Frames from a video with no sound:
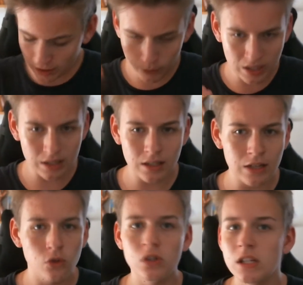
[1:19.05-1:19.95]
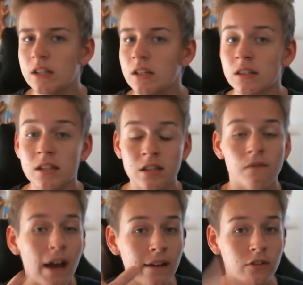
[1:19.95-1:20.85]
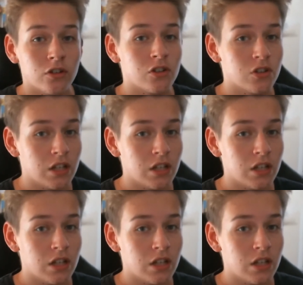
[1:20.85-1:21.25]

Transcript: we didn't get to see the survivors